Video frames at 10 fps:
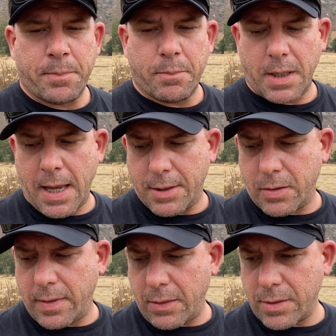But yeah,
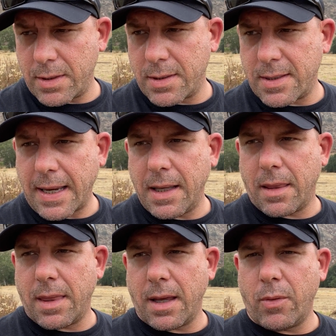so that was the
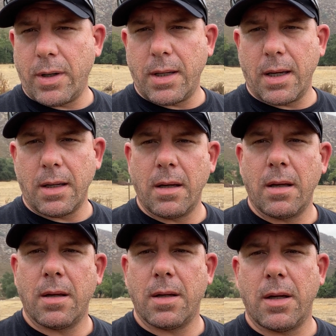second thing we did,
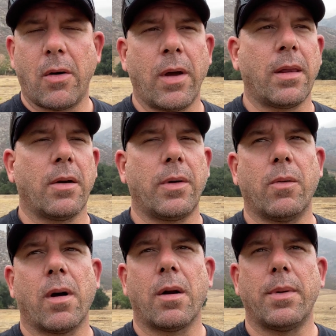knowing that we
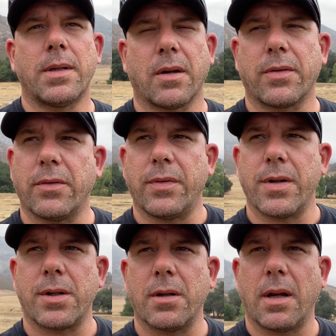wanted to be
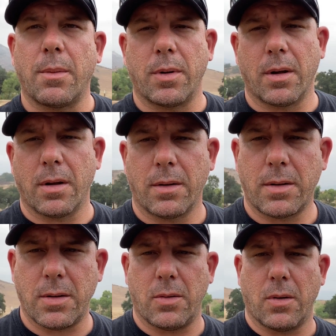self-sufficient and able
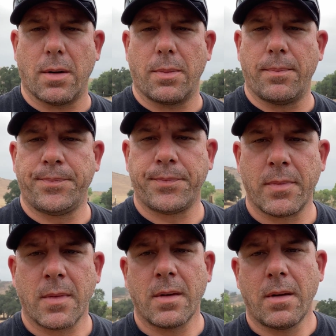to
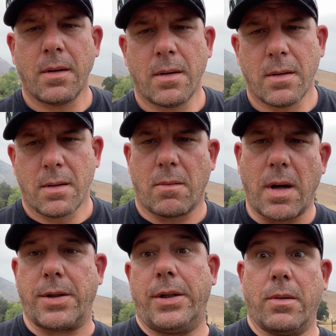
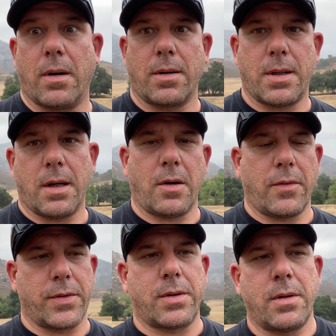rescue
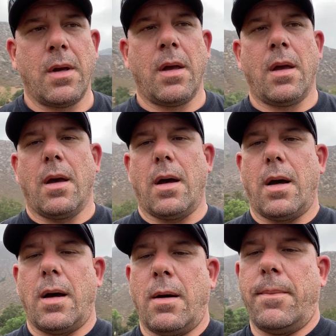ourselves
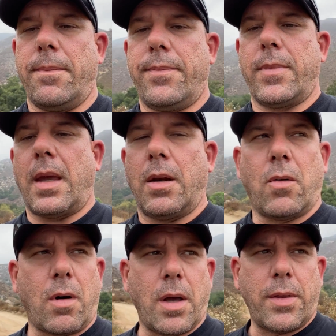and
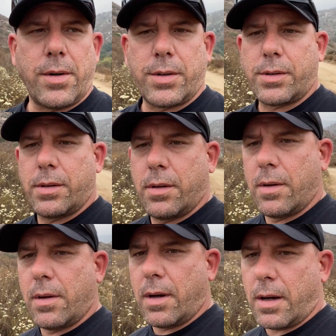or others
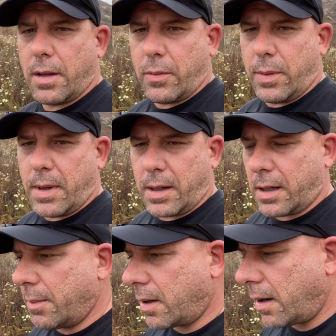that we might
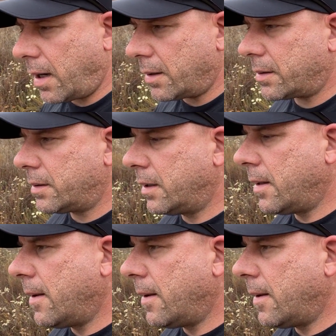come across.